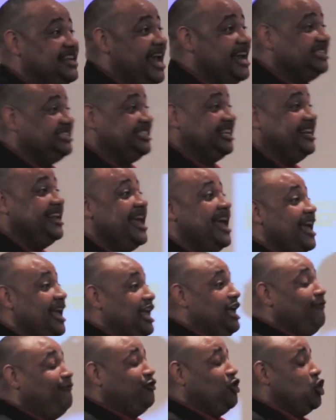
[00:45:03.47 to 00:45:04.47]
nation
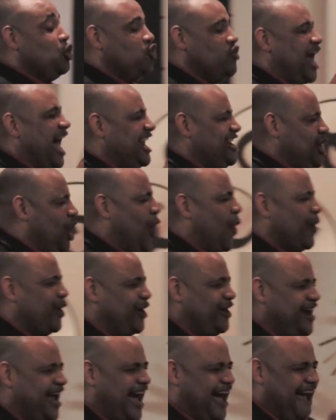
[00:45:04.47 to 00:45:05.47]
if you do not know it
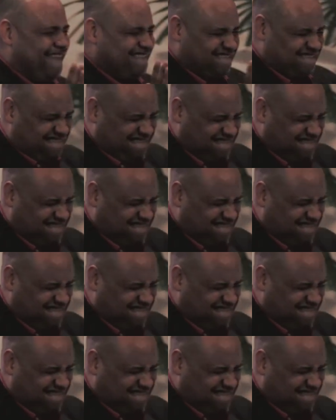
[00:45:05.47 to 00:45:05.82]
or not.